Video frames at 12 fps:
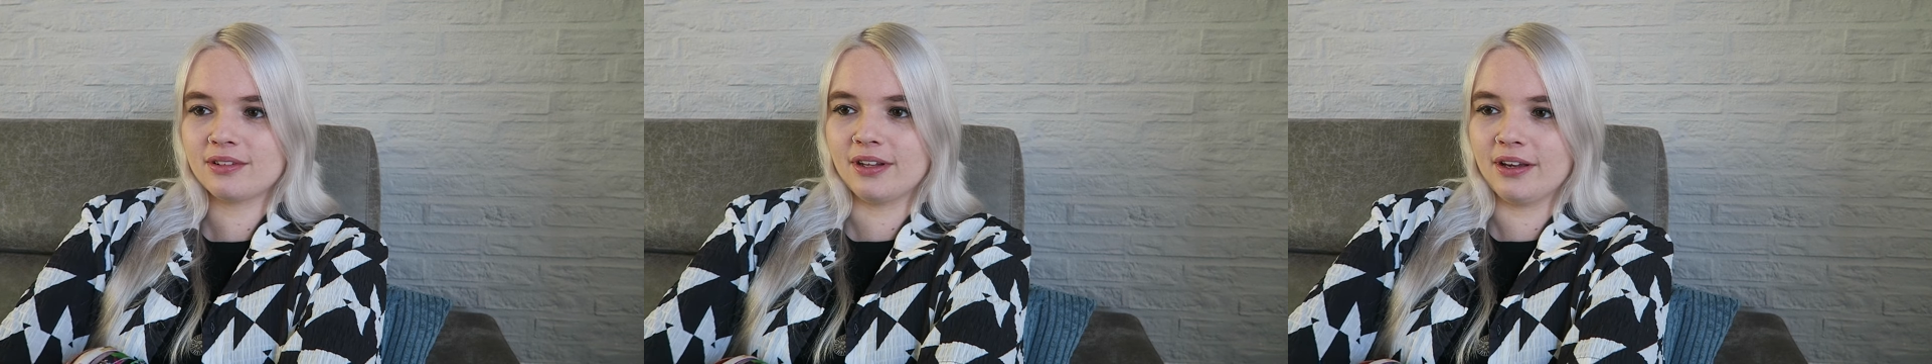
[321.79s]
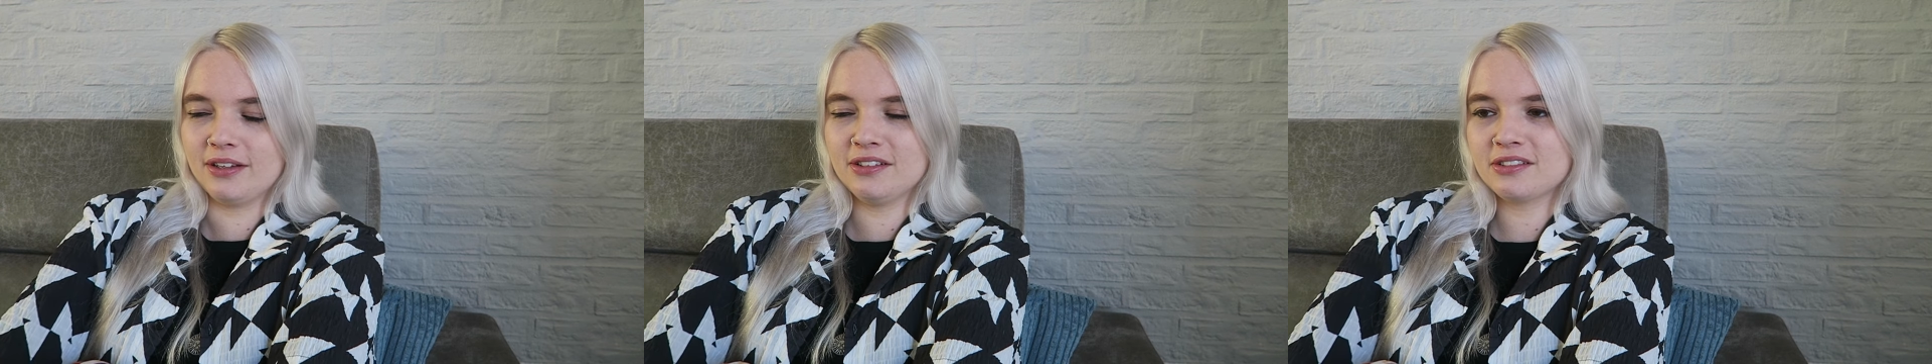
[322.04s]

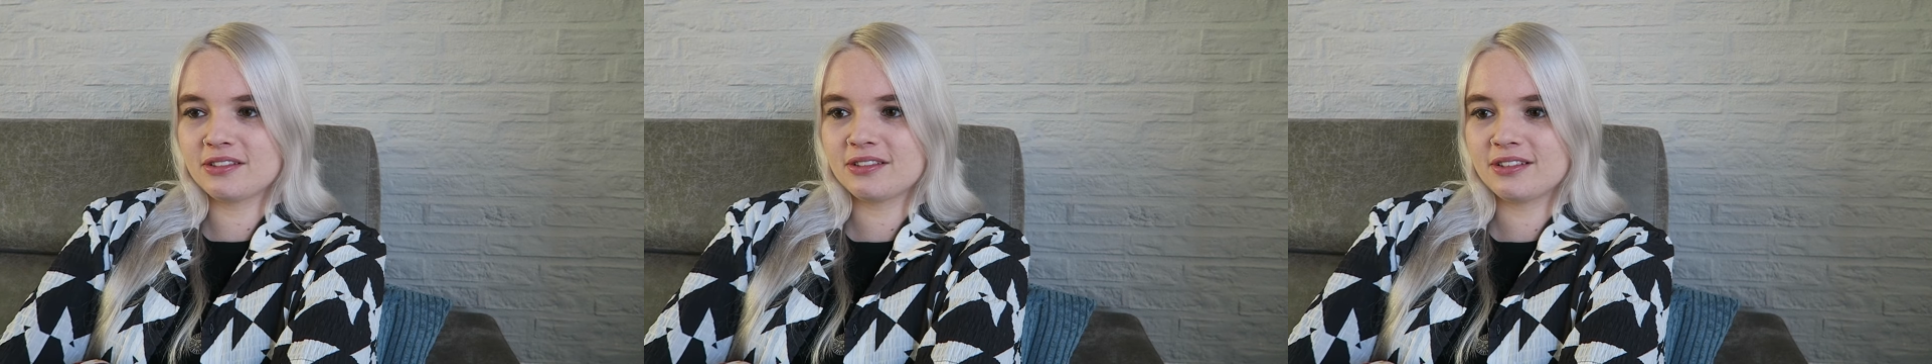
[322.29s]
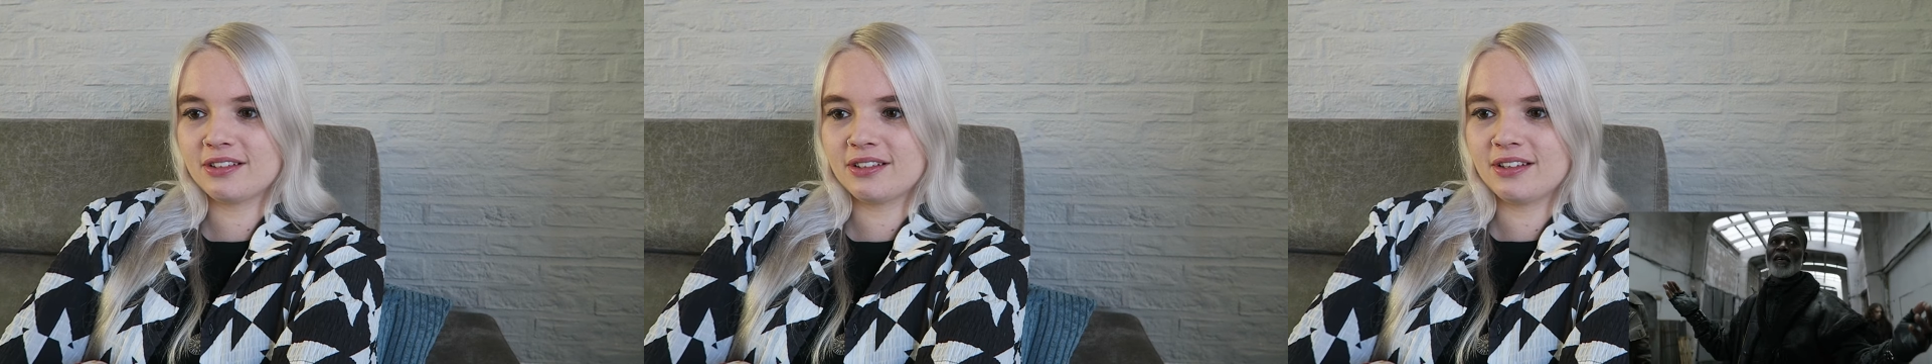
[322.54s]
nice.
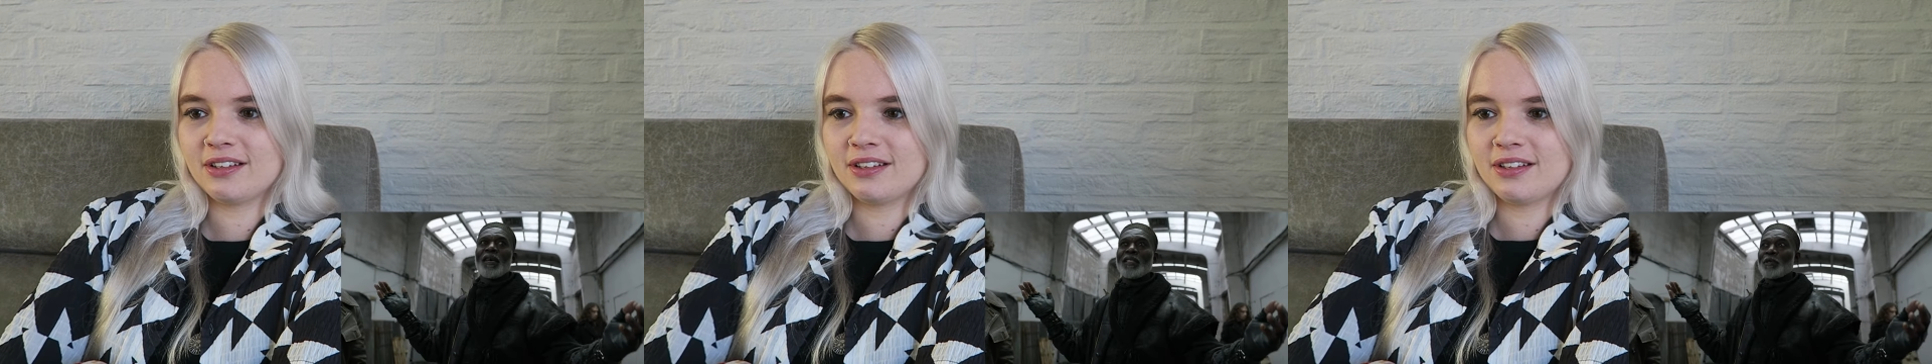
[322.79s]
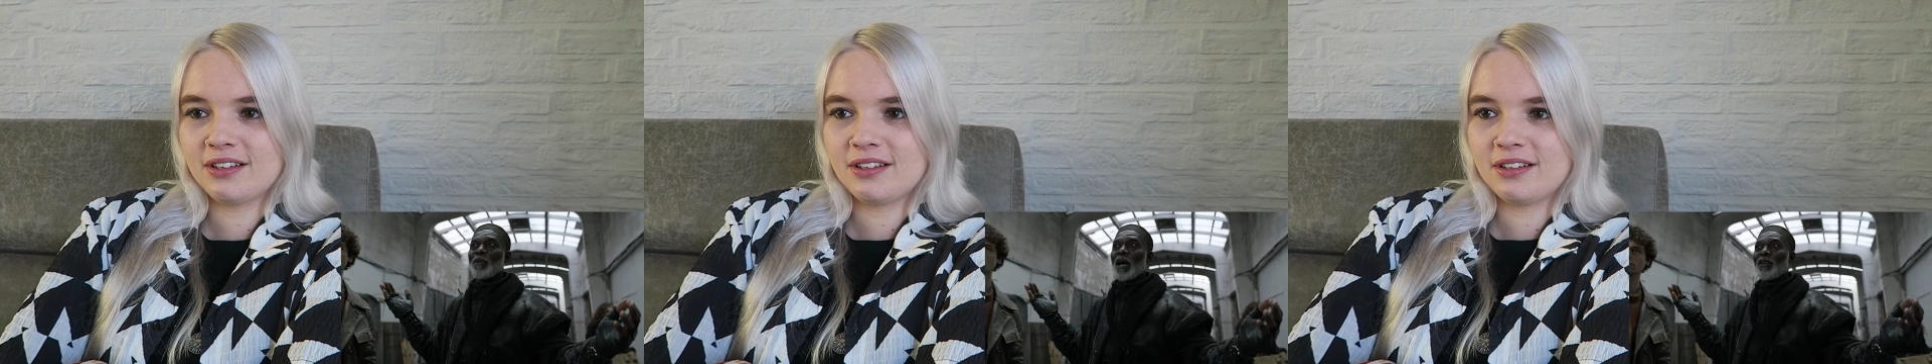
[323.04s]
Miss
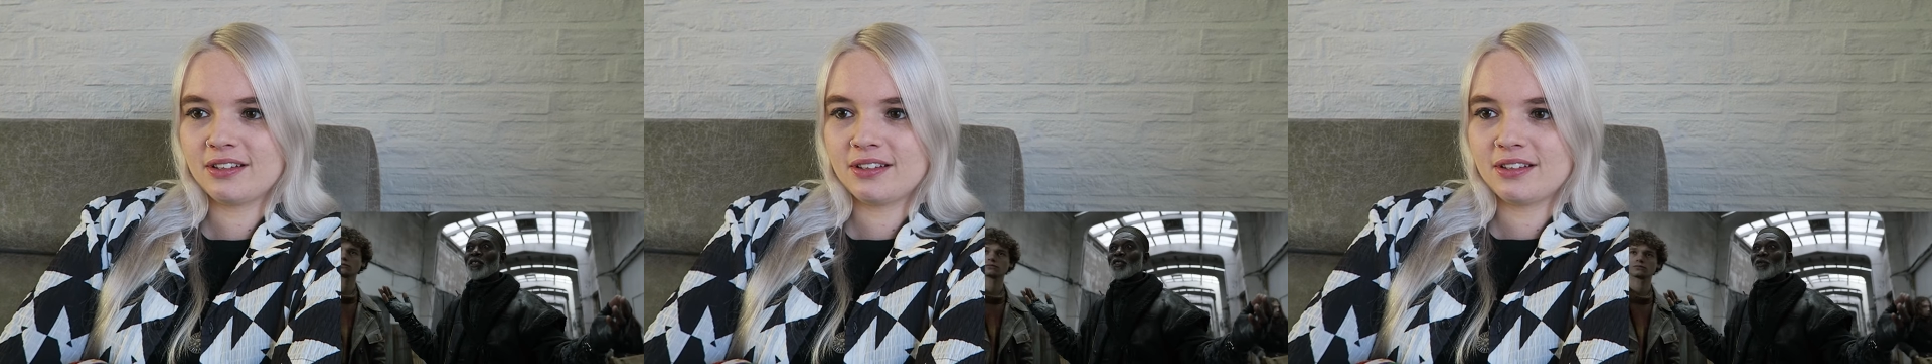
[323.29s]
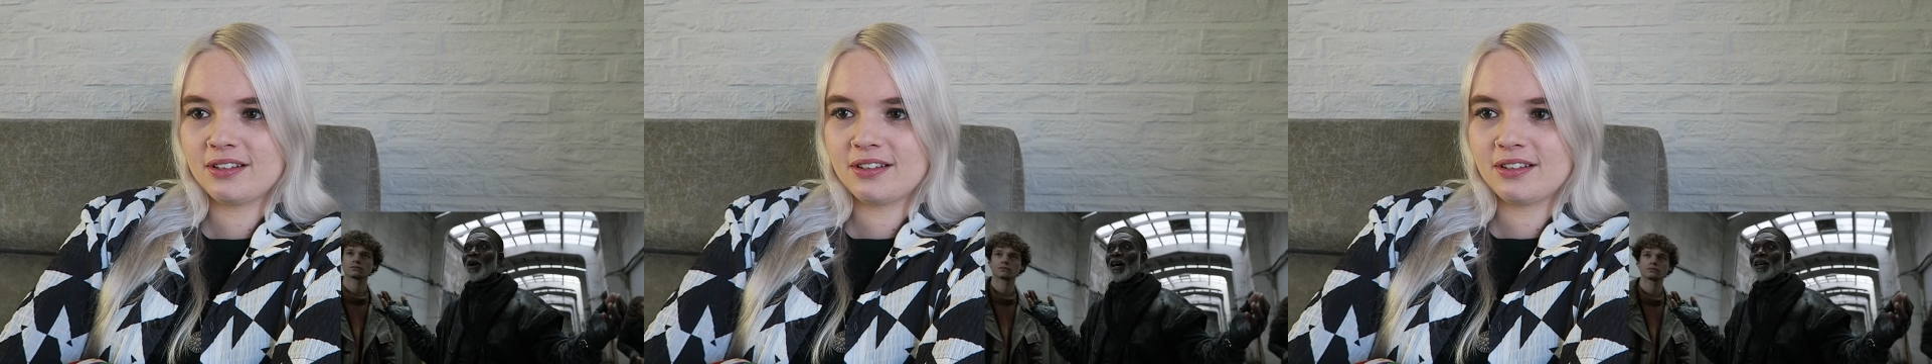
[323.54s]
Barry's
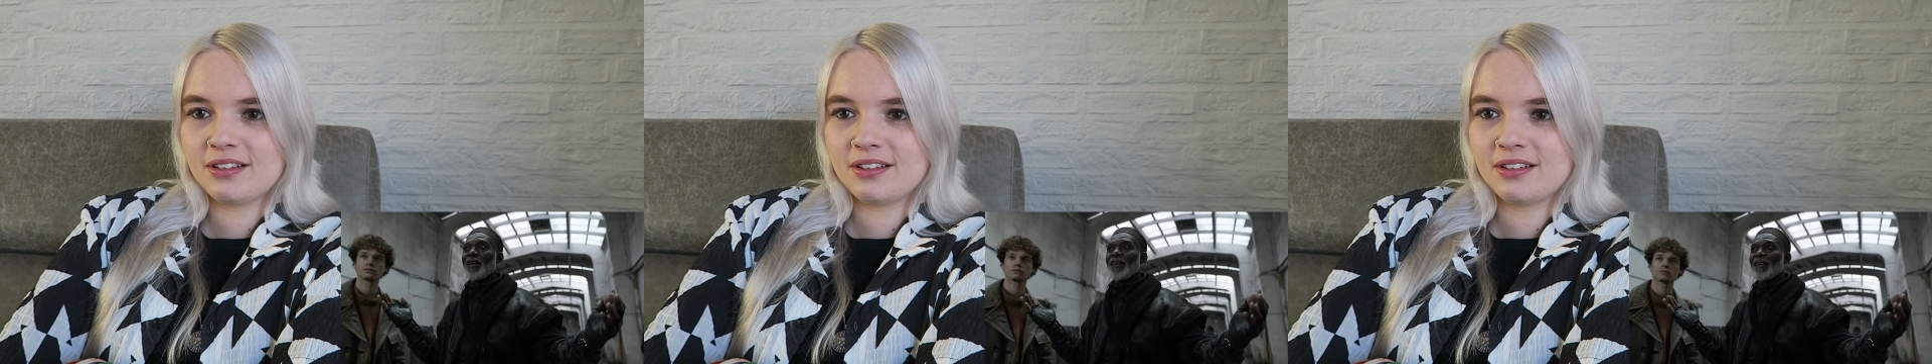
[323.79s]
crying.